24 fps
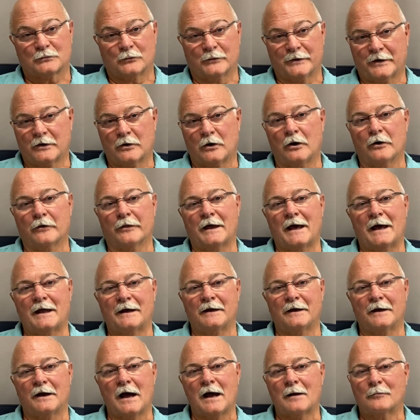We call that
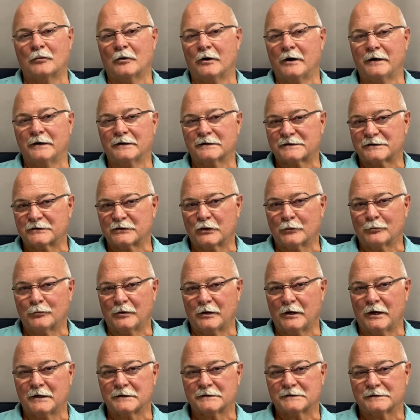an operating
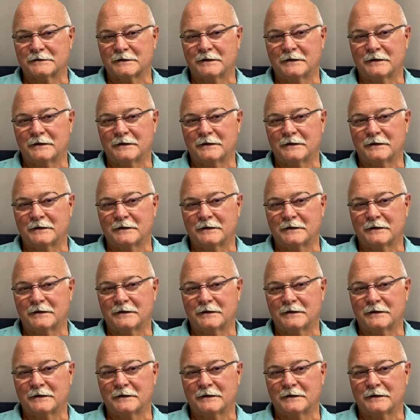surplus.